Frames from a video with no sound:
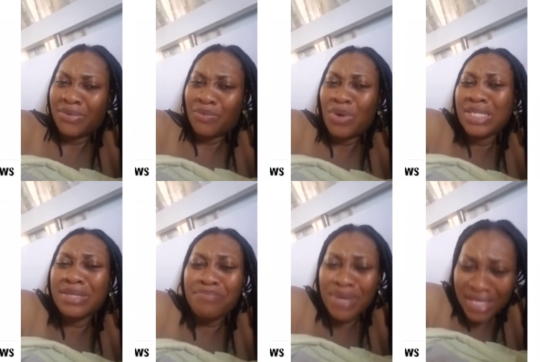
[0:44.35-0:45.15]
What's the
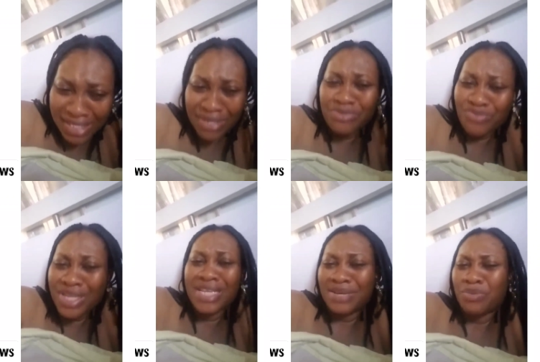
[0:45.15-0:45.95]
big deal,
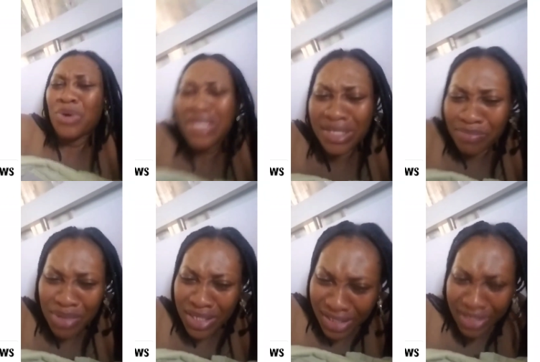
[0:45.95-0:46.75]
really? What's the
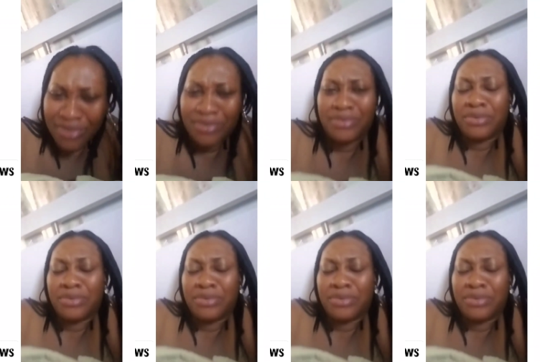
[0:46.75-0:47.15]
big deal?